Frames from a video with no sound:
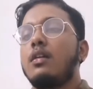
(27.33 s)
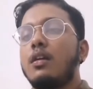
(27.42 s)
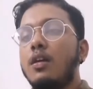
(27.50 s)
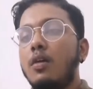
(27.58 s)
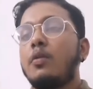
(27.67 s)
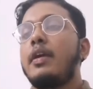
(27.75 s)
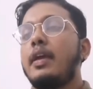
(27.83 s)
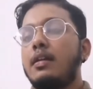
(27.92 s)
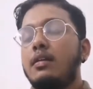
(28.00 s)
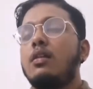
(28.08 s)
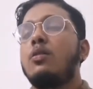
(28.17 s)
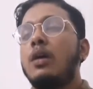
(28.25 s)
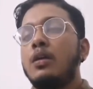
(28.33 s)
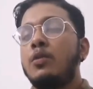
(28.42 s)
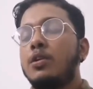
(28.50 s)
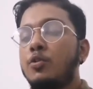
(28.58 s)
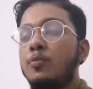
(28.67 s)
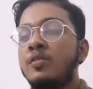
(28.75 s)
Okay, now I
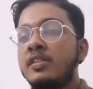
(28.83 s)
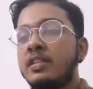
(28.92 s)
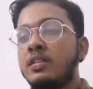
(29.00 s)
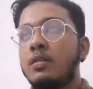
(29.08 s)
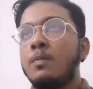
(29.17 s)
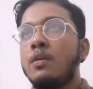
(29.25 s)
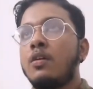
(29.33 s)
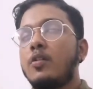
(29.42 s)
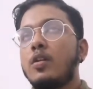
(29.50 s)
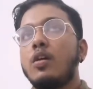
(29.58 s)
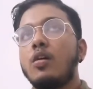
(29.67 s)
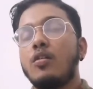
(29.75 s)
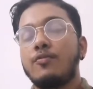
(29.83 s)
want to present about law of